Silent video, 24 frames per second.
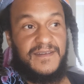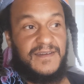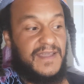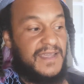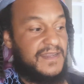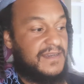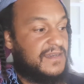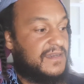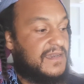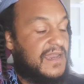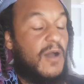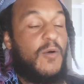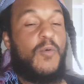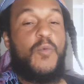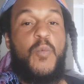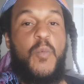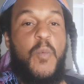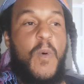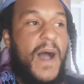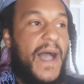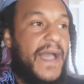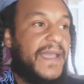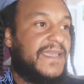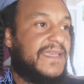Right? Now,
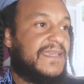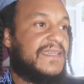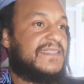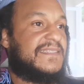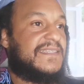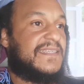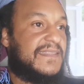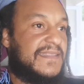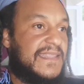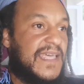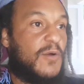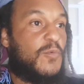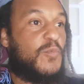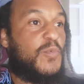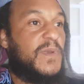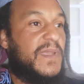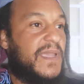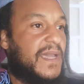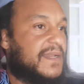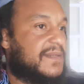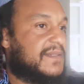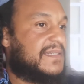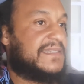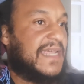why is it that
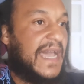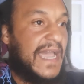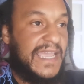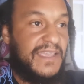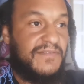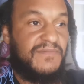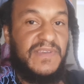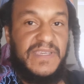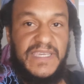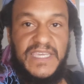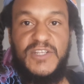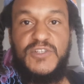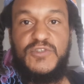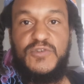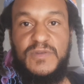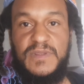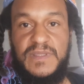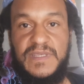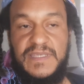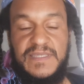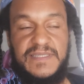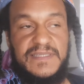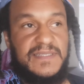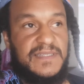we are diving into
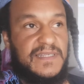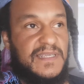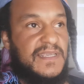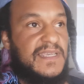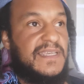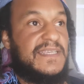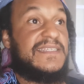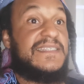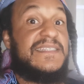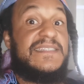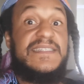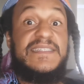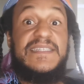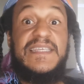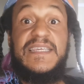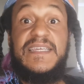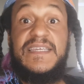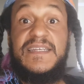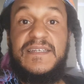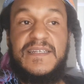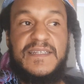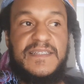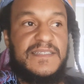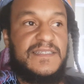these
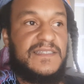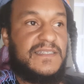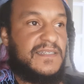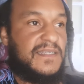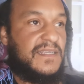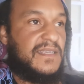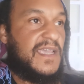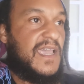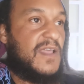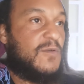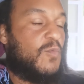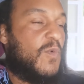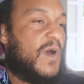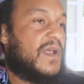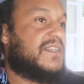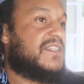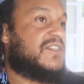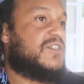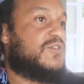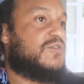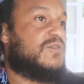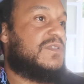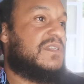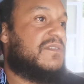secrets and
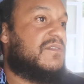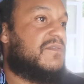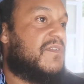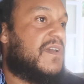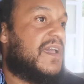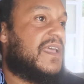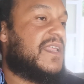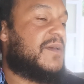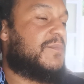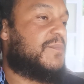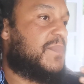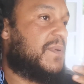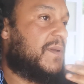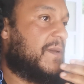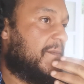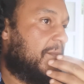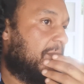wanting to develop